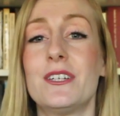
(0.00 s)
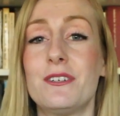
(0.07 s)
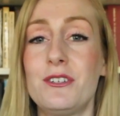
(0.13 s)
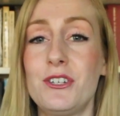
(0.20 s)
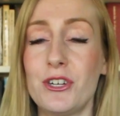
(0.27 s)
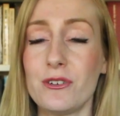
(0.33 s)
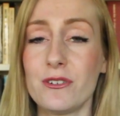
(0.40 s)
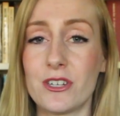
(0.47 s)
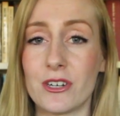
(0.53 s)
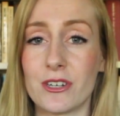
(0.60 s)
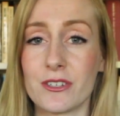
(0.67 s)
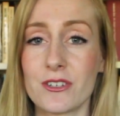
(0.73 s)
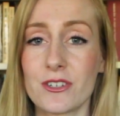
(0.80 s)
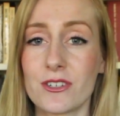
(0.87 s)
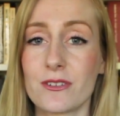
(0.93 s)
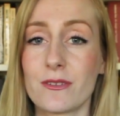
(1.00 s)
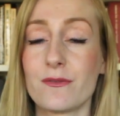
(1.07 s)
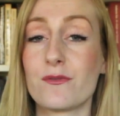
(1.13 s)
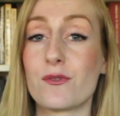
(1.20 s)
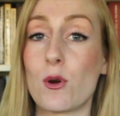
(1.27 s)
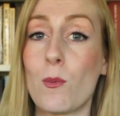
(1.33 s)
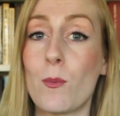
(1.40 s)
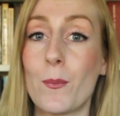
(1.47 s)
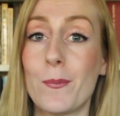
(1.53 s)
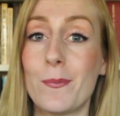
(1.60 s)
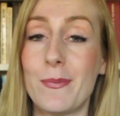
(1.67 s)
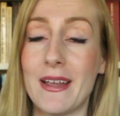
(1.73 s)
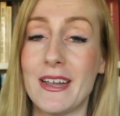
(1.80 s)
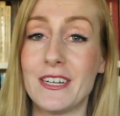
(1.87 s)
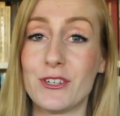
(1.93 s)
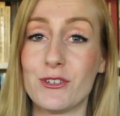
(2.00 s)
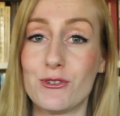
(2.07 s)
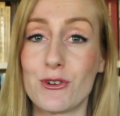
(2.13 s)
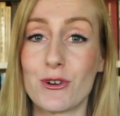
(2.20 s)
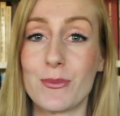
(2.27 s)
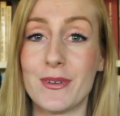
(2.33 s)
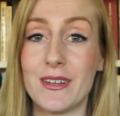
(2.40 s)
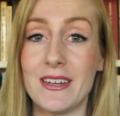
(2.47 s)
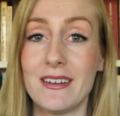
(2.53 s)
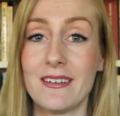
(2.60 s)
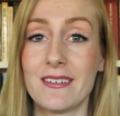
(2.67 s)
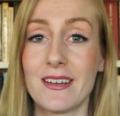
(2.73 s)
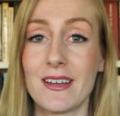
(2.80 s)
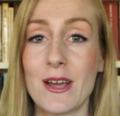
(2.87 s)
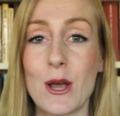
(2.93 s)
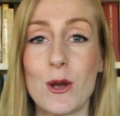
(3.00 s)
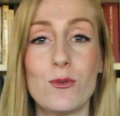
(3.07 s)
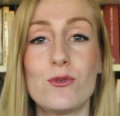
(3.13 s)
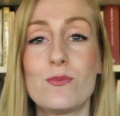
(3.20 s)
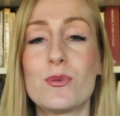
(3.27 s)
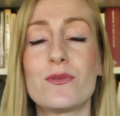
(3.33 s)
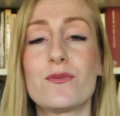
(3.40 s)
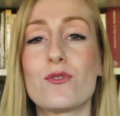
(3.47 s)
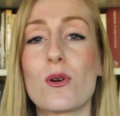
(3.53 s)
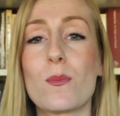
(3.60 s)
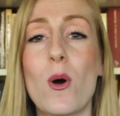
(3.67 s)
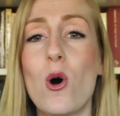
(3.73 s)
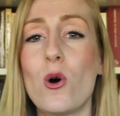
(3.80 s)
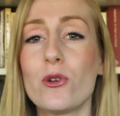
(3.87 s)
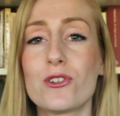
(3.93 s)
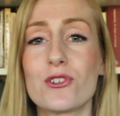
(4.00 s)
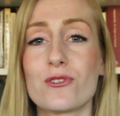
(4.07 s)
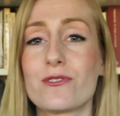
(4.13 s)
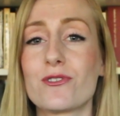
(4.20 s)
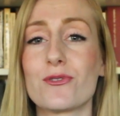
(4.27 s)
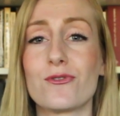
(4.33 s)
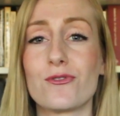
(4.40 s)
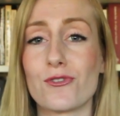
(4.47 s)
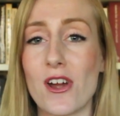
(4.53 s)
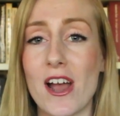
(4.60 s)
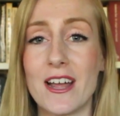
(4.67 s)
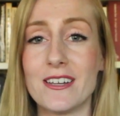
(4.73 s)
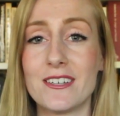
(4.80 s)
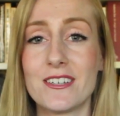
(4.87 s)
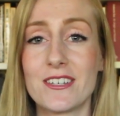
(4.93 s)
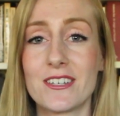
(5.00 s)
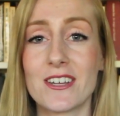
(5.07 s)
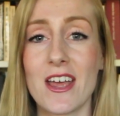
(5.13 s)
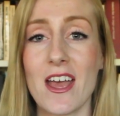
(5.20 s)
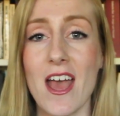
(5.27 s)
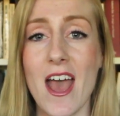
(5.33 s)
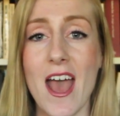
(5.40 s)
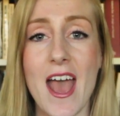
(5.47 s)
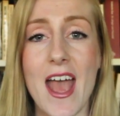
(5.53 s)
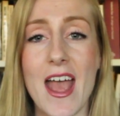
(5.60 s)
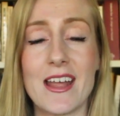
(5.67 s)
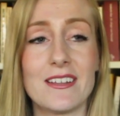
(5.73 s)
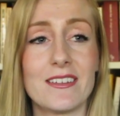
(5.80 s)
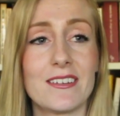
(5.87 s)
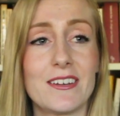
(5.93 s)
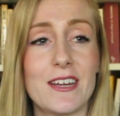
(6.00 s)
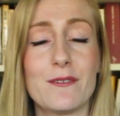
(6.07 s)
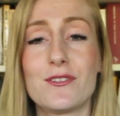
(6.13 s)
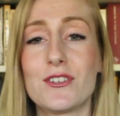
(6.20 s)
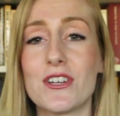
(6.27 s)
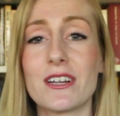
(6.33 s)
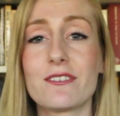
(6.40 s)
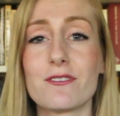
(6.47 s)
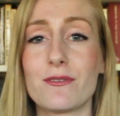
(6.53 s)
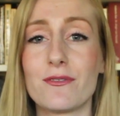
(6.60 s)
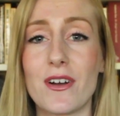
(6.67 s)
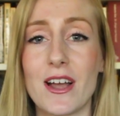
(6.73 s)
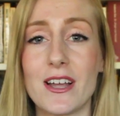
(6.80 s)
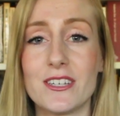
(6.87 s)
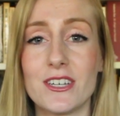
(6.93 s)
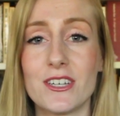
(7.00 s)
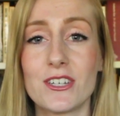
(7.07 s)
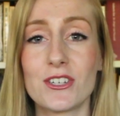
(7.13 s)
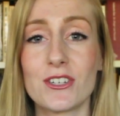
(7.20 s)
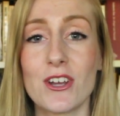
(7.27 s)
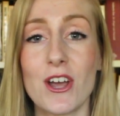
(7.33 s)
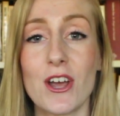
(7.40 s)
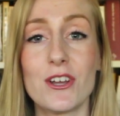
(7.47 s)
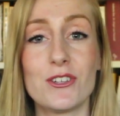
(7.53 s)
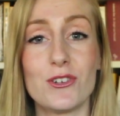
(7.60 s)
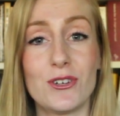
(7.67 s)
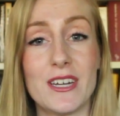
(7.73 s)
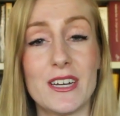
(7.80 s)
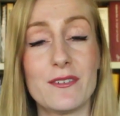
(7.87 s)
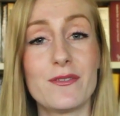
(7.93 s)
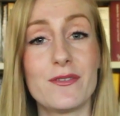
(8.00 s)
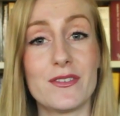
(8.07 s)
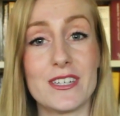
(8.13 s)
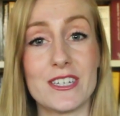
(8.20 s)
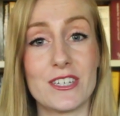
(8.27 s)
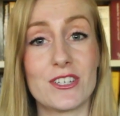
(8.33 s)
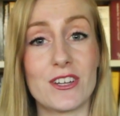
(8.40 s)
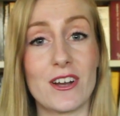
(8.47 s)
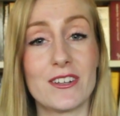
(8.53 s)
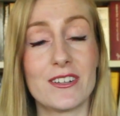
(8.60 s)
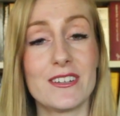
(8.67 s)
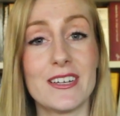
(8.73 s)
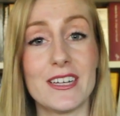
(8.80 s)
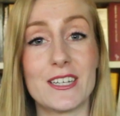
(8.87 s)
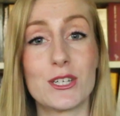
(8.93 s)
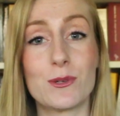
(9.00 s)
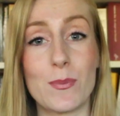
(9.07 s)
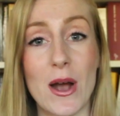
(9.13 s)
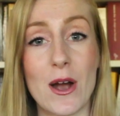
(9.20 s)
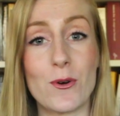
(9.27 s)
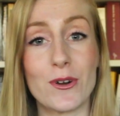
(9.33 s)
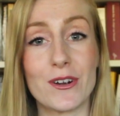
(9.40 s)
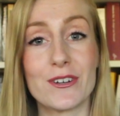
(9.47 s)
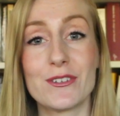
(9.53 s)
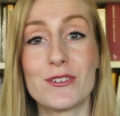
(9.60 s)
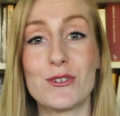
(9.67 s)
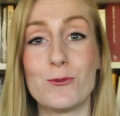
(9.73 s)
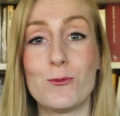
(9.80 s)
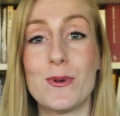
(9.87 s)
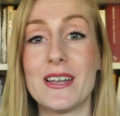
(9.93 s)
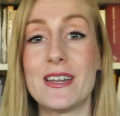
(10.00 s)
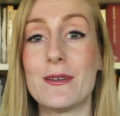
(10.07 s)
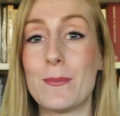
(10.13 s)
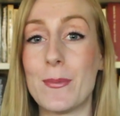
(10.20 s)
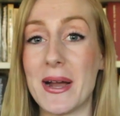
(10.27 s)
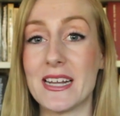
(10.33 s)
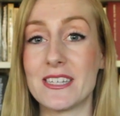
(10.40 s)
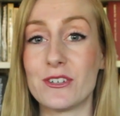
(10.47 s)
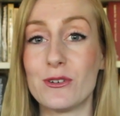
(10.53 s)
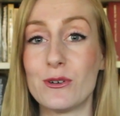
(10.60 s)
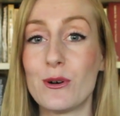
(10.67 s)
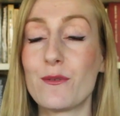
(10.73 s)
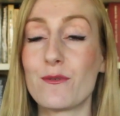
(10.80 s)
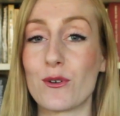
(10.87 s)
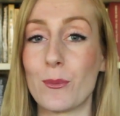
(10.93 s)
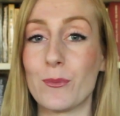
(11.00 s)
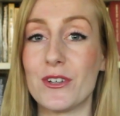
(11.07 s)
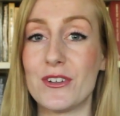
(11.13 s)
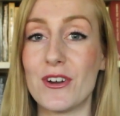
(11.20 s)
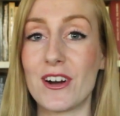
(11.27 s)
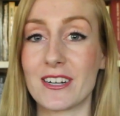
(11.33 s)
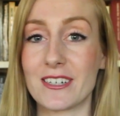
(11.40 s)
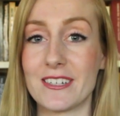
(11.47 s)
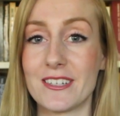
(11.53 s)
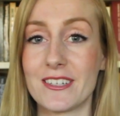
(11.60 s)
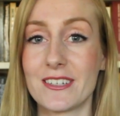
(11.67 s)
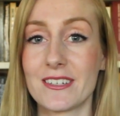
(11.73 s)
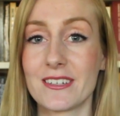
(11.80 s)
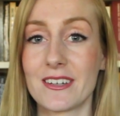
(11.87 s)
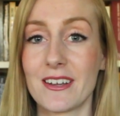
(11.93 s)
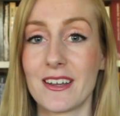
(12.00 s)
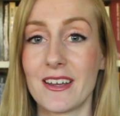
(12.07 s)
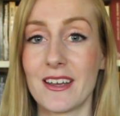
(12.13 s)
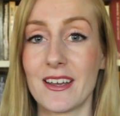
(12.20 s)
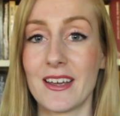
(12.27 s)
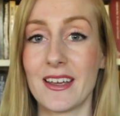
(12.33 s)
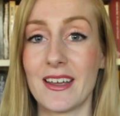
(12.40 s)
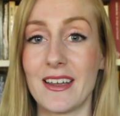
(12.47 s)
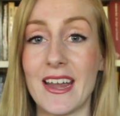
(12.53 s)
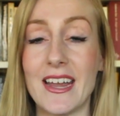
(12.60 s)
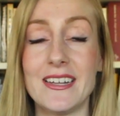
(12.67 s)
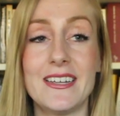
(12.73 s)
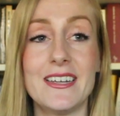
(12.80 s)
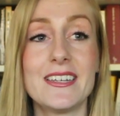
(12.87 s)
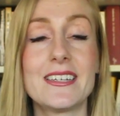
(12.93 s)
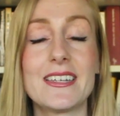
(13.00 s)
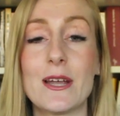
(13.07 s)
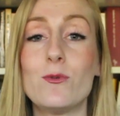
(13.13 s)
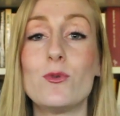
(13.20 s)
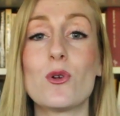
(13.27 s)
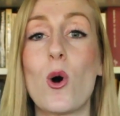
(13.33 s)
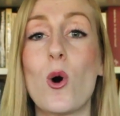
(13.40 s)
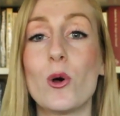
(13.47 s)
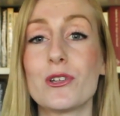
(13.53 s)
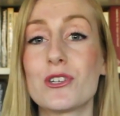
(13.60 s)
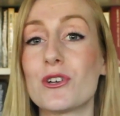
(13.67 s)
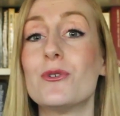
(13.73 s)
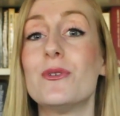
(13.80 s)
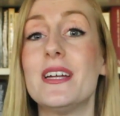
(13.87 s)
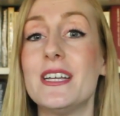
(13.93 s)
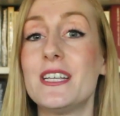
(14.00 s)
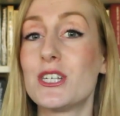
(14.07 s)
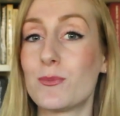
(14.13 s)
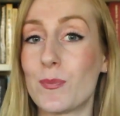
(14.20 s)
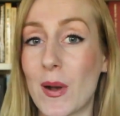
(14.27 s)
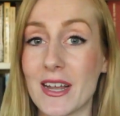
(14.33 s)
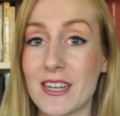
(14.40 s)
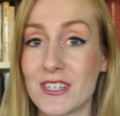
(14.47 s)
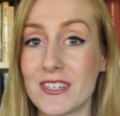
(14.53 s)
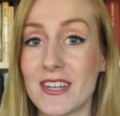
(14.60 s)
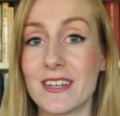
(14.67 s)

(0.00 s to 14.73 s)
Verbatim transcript: The Teutons, from pagan Germany, would perform all sorts of rites and give sacrifices to give the sun its power to win the battle from the darkness. In this, they would also eat spice